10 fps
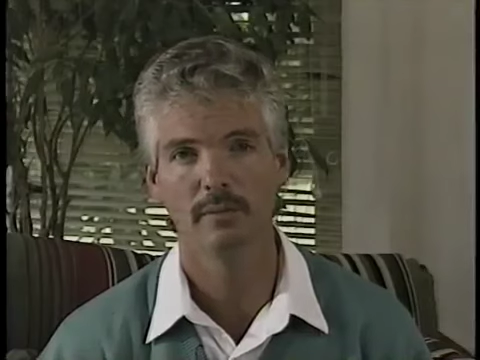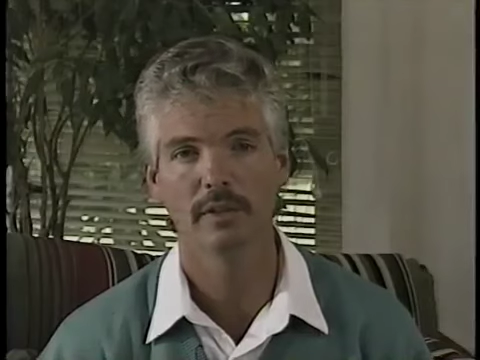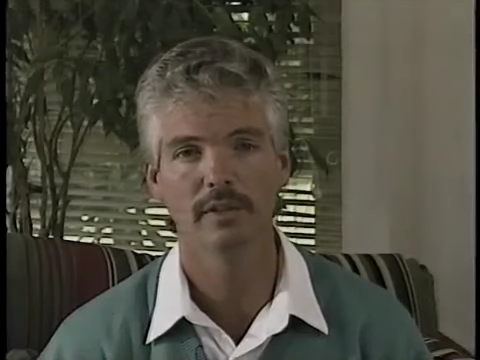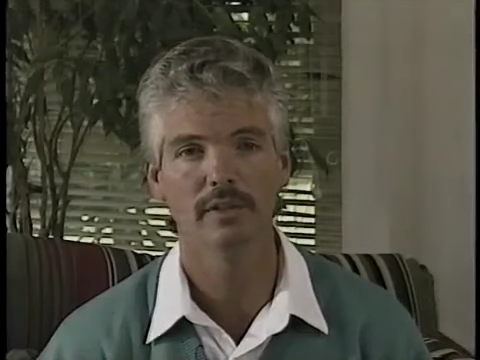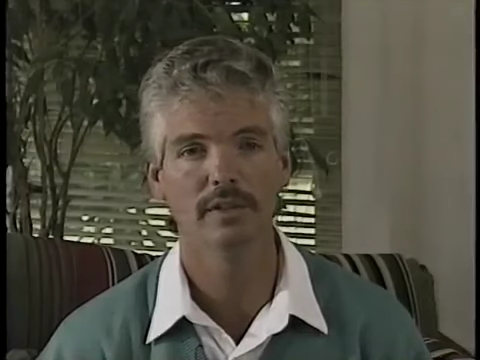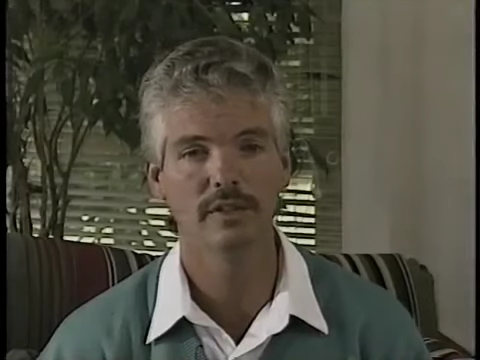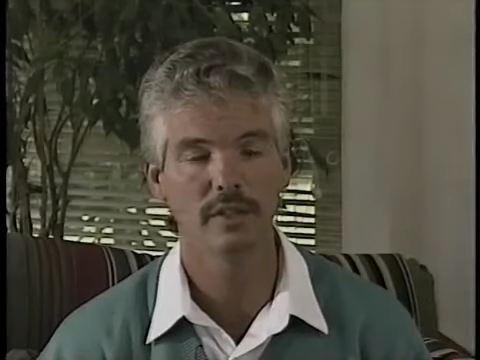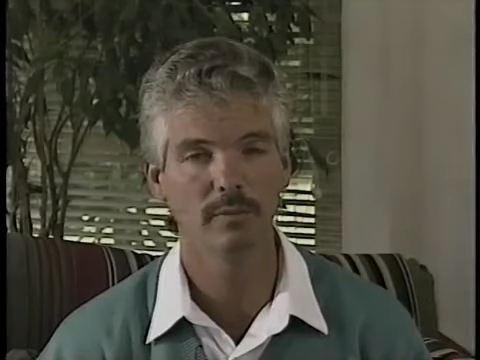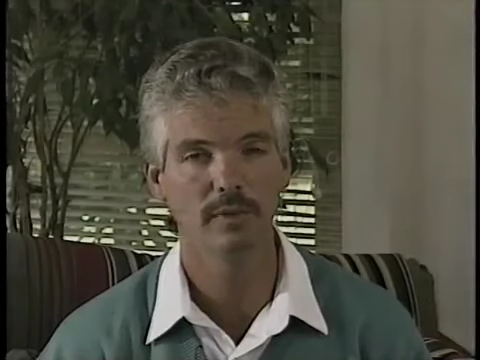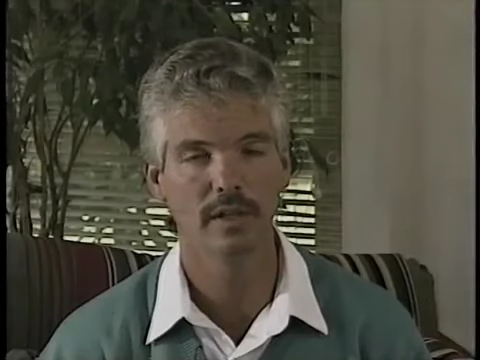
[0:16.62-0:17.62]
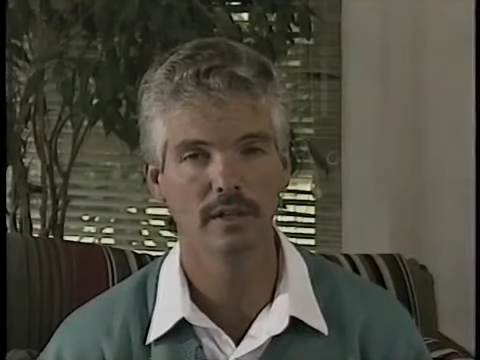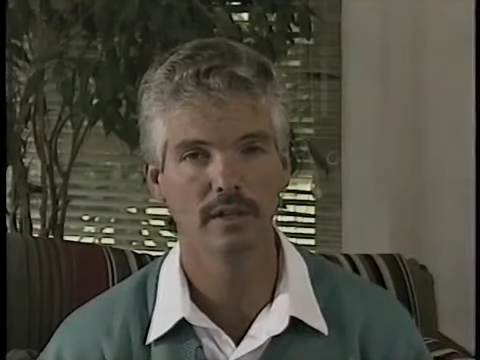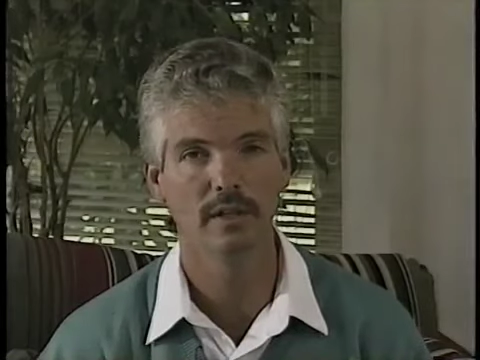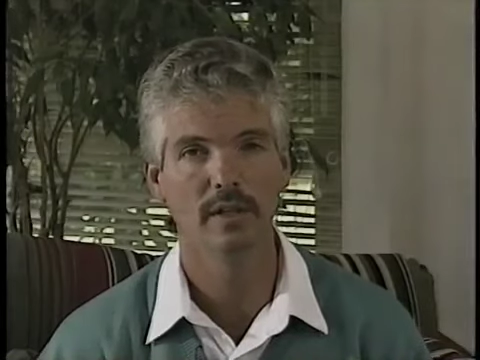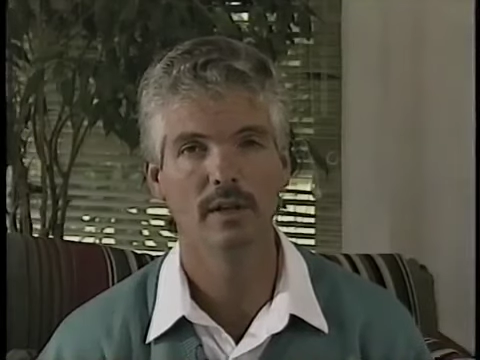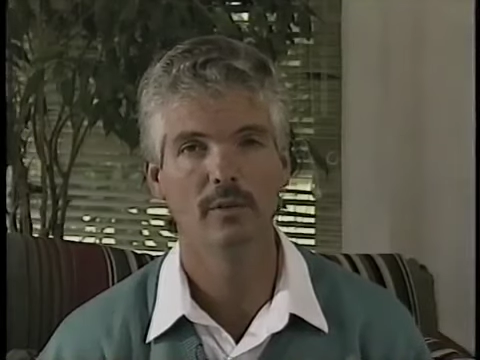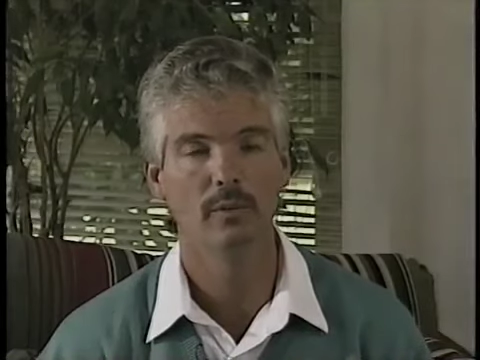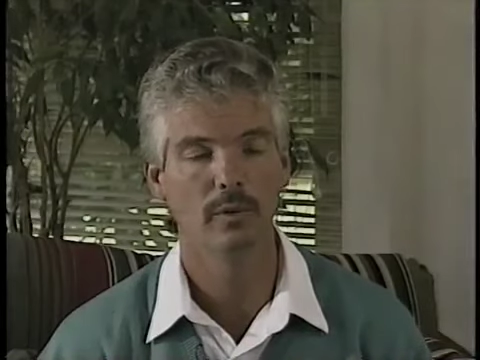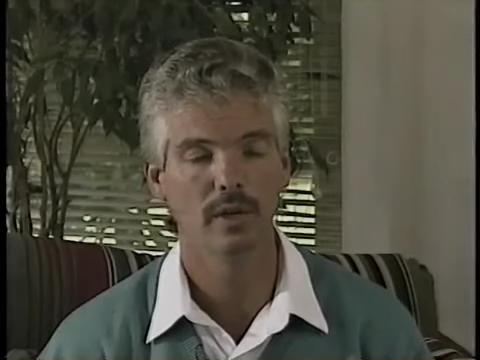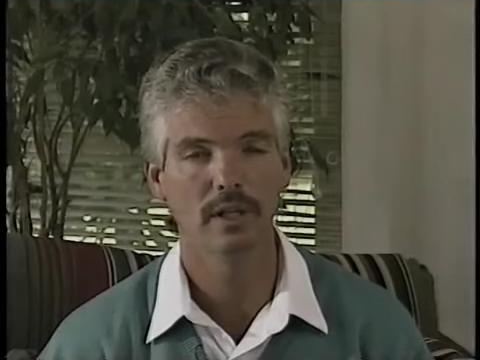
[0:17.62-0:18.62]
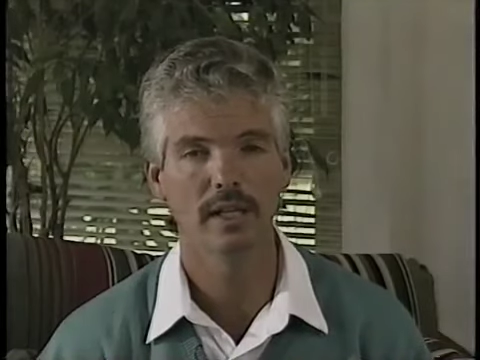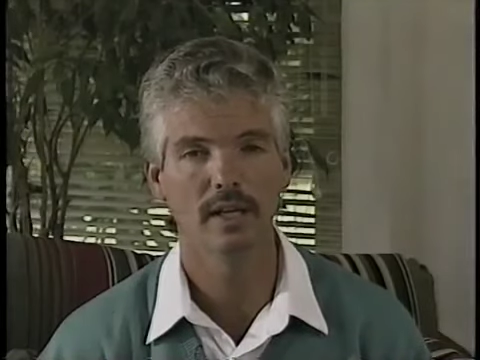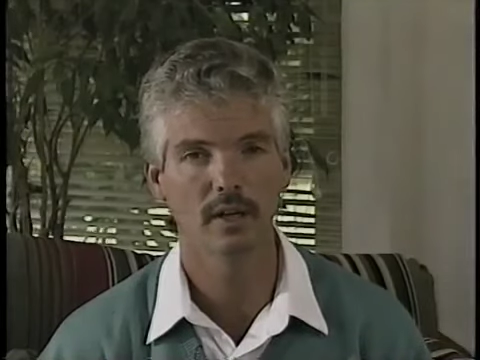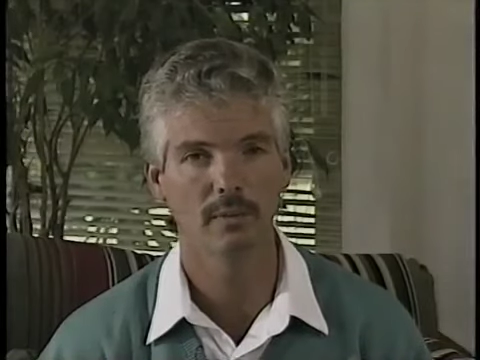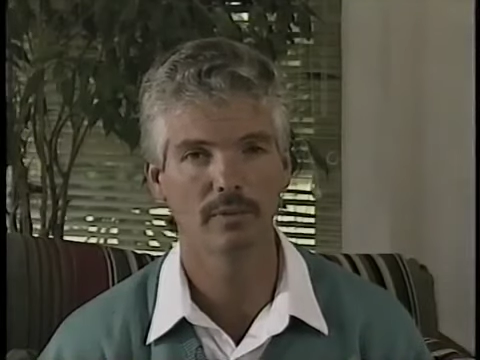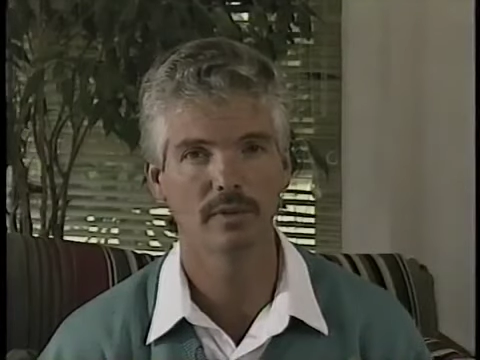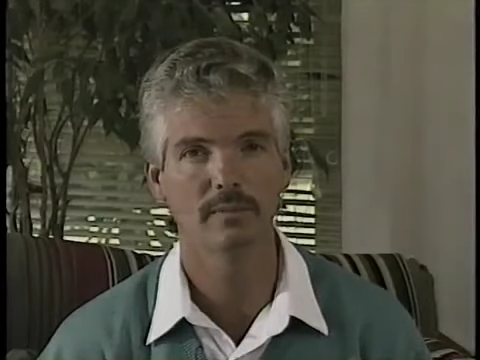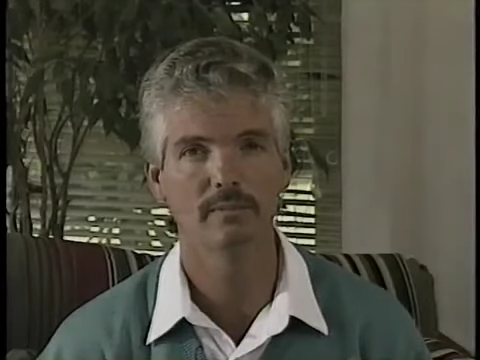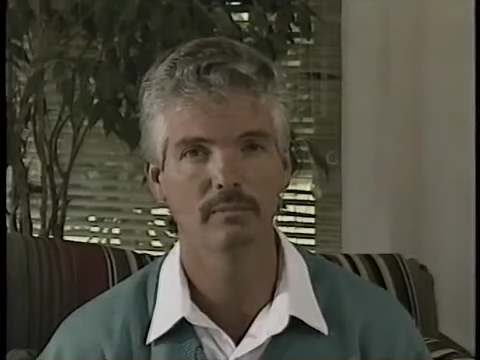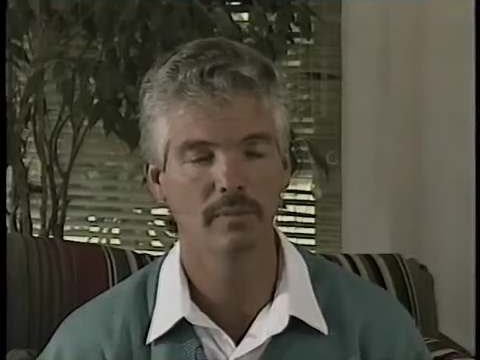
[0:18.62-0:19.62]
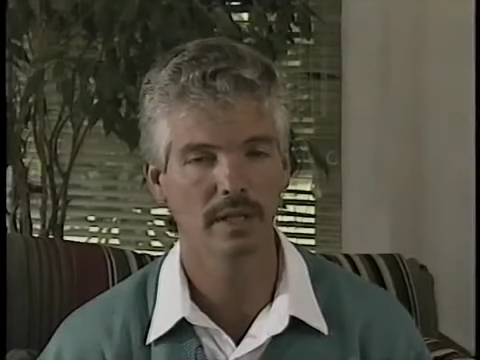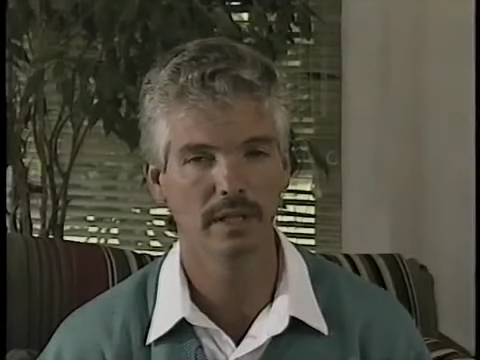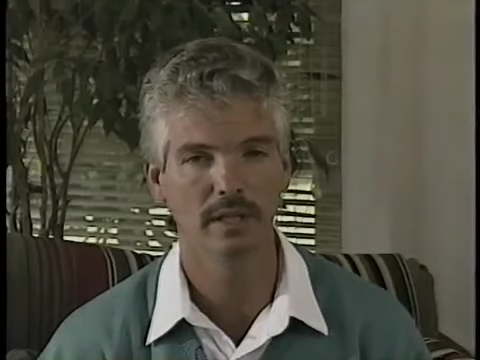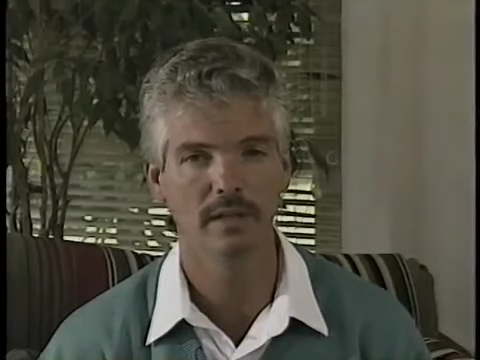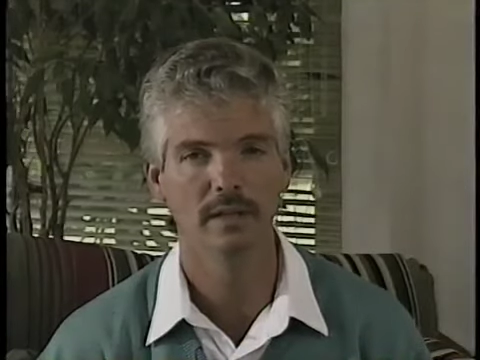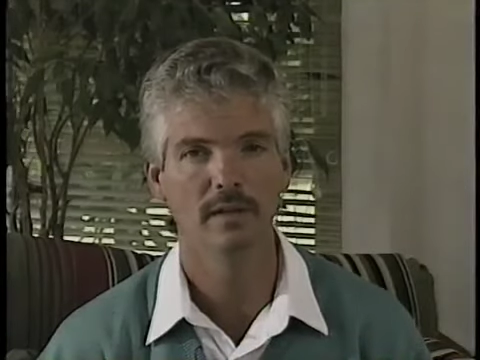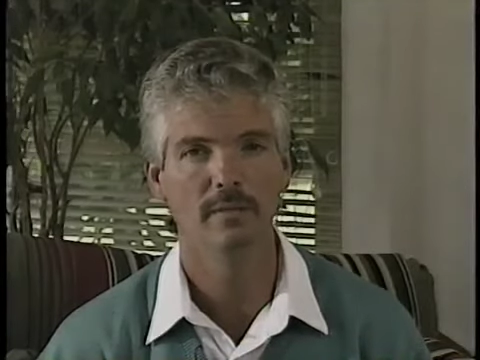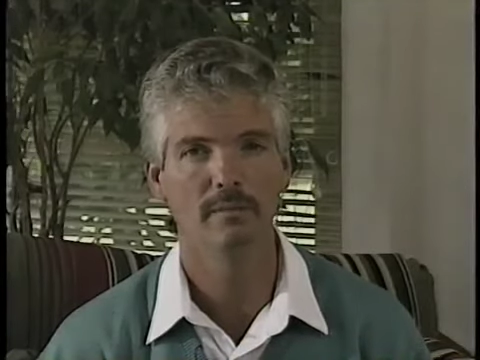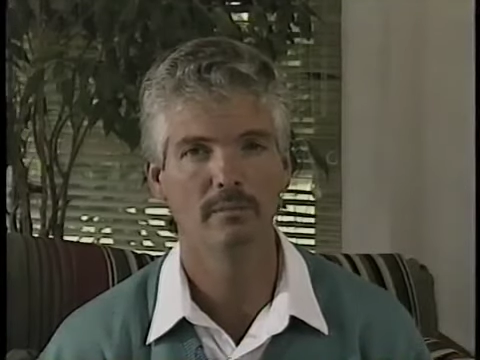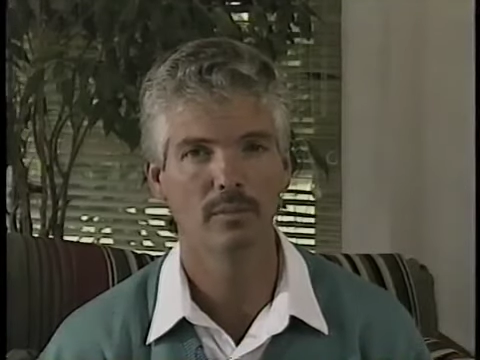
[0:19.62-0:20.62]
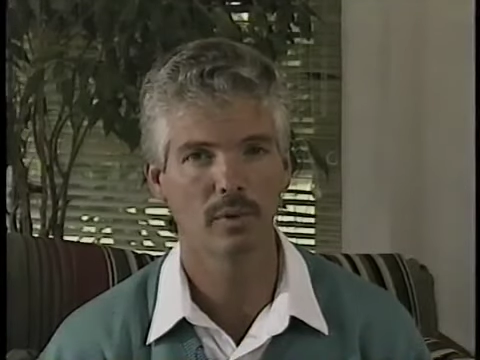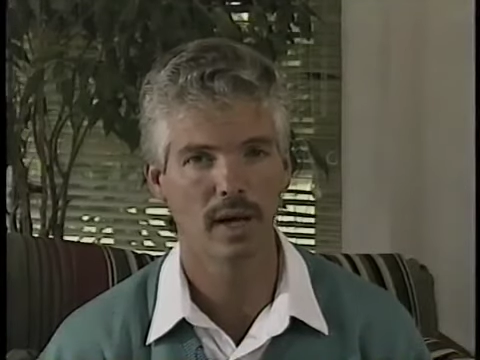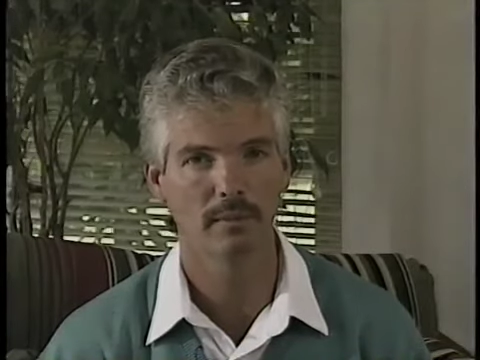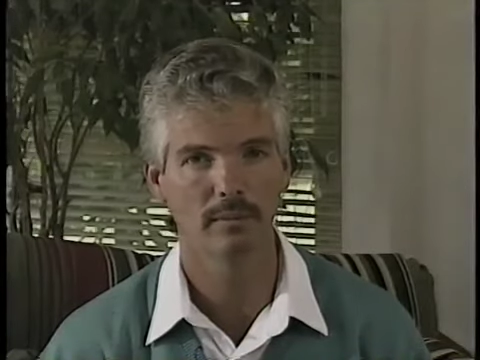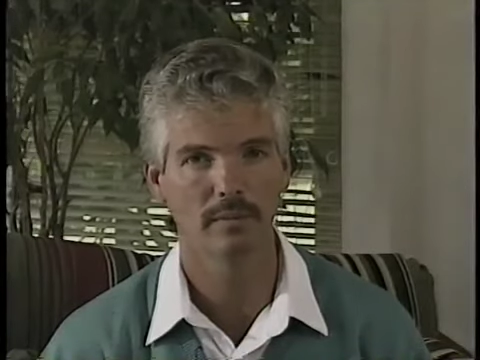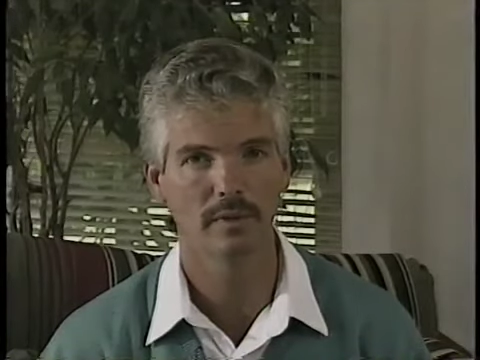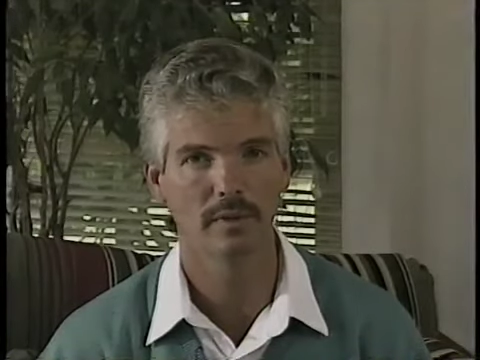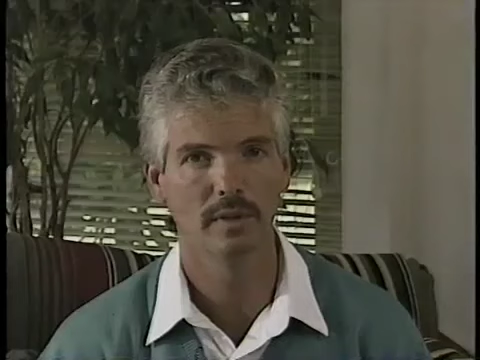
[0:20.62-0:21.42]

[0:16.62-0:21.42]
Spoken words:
because a stimulator really helps many problems.